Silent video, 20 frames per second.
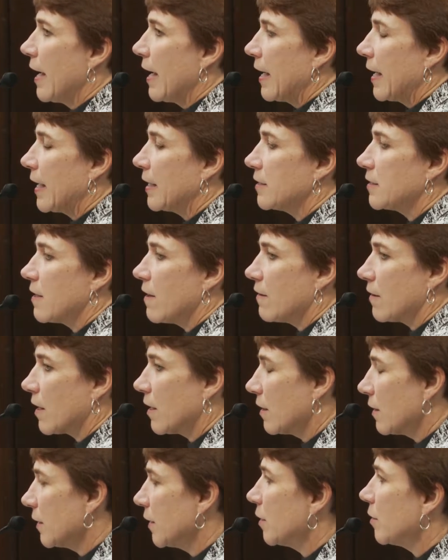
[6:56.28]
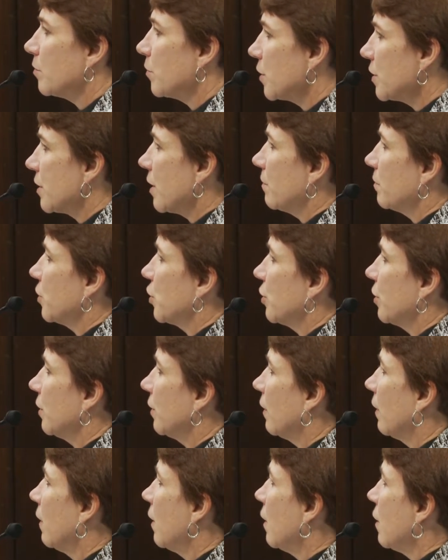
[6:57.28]
has a clear
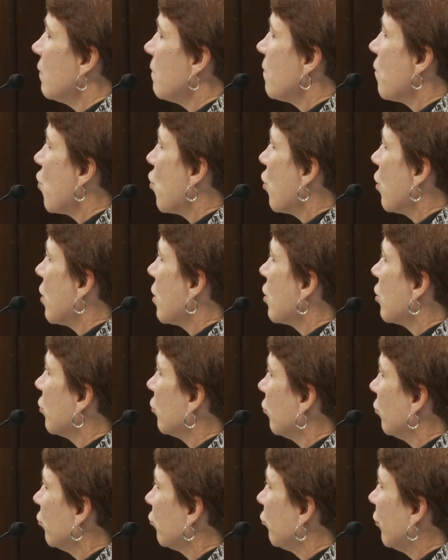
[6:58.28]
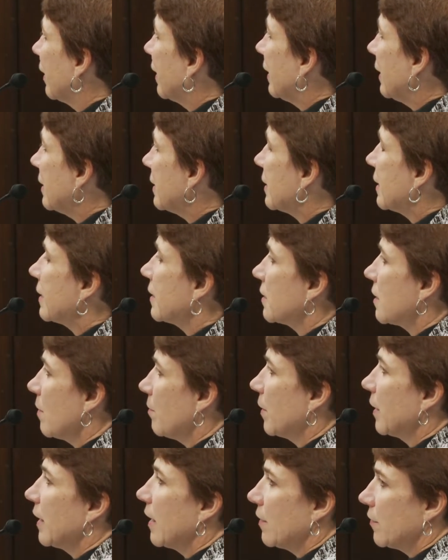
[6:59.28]
presumption for releasing
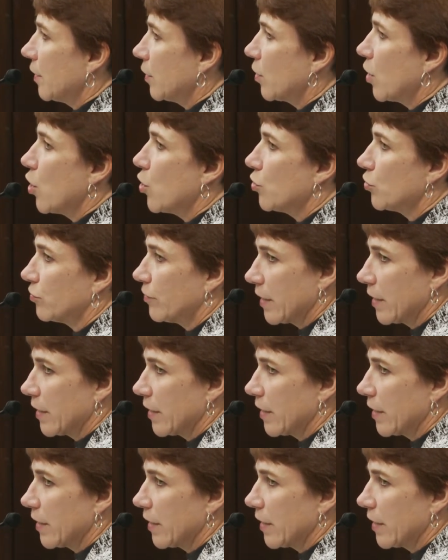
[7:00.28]
somebody on their own